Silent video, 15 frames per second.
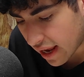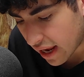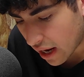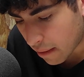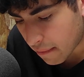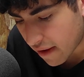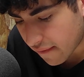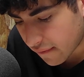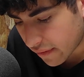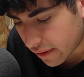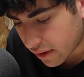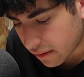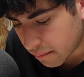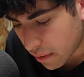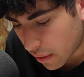my first
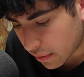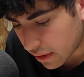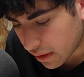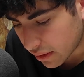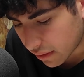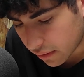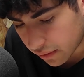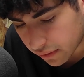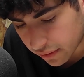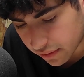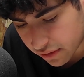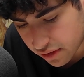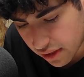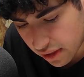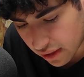bony little
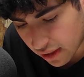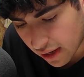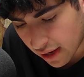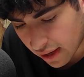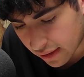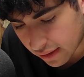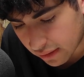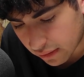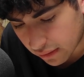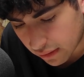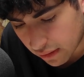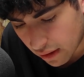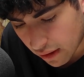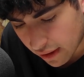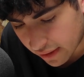nursling and
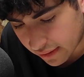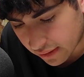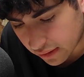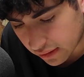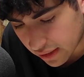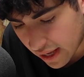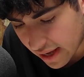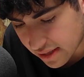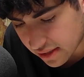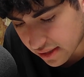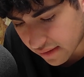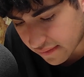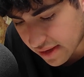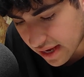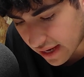the last of
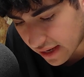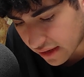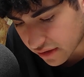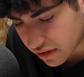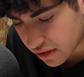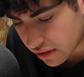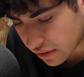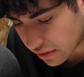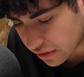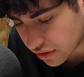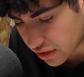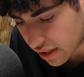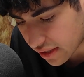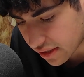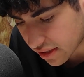the ancient Earnshaw
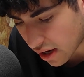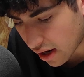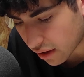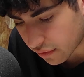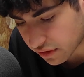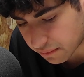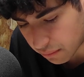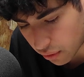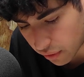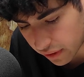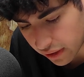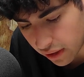stock was born.